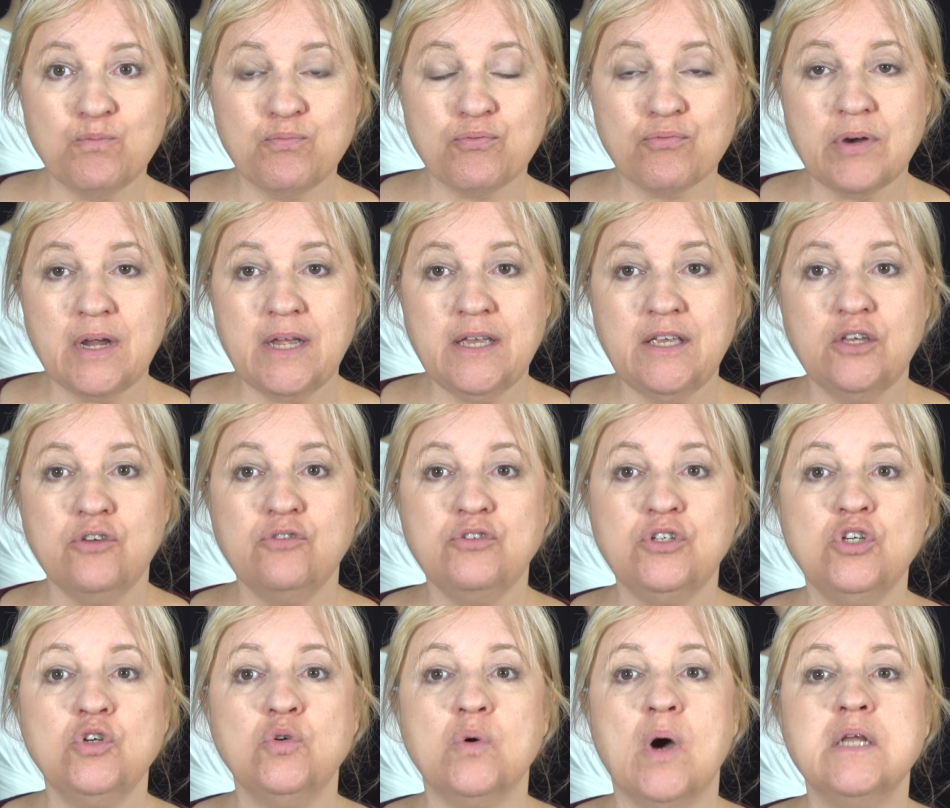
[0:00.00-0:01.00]
bring you
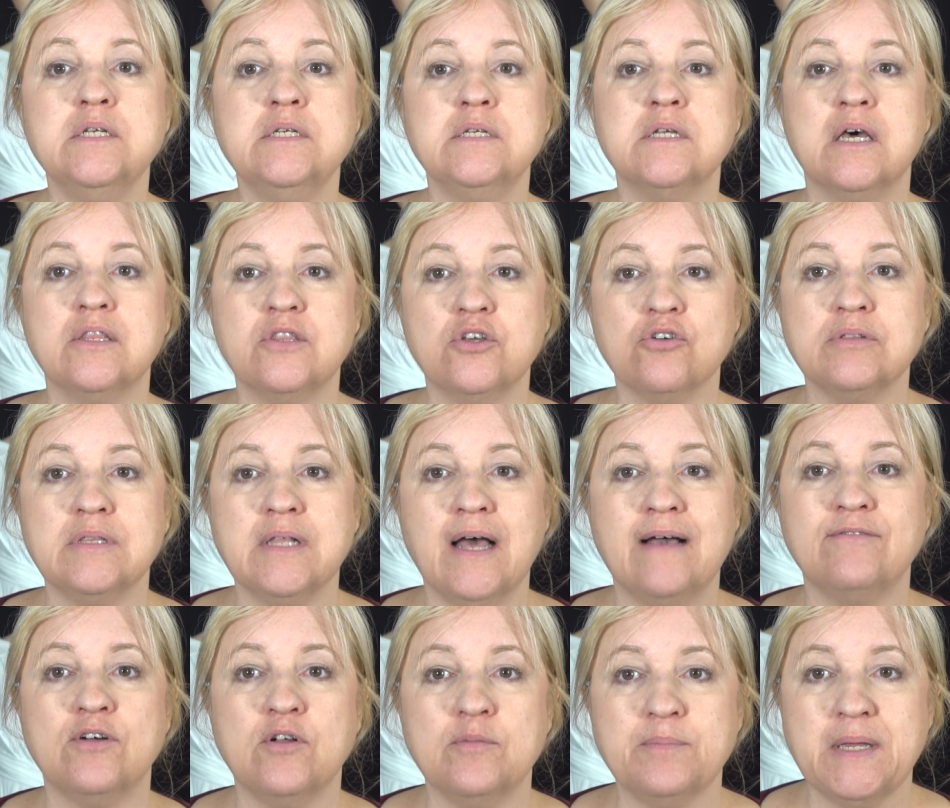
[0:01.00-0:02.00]
to another
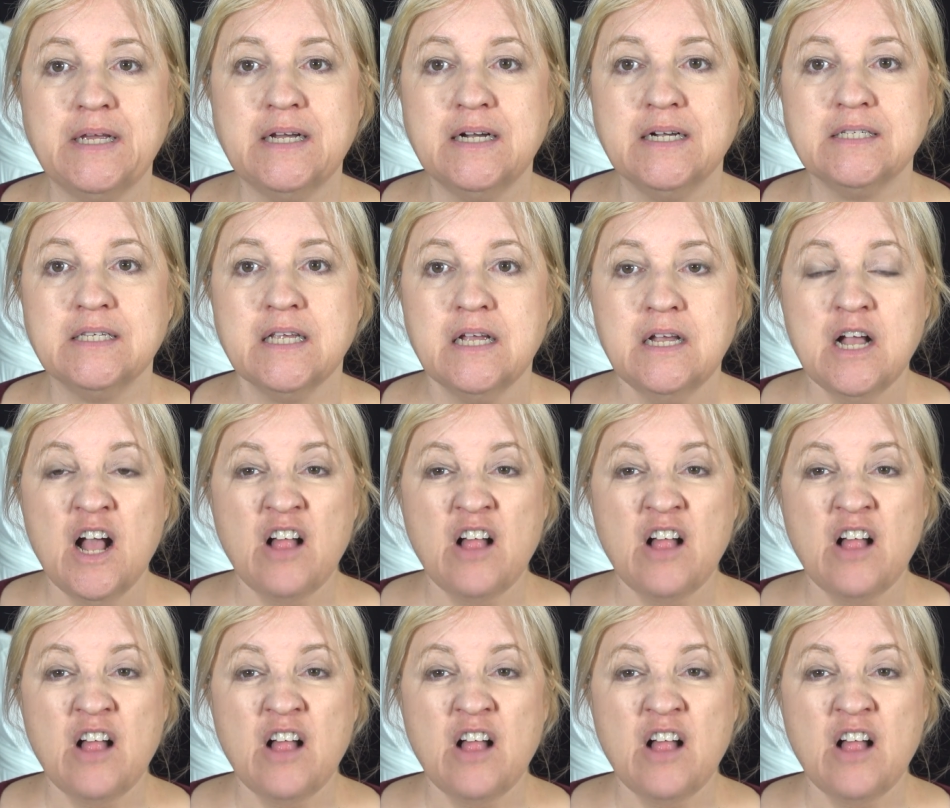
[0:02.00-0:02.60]
level because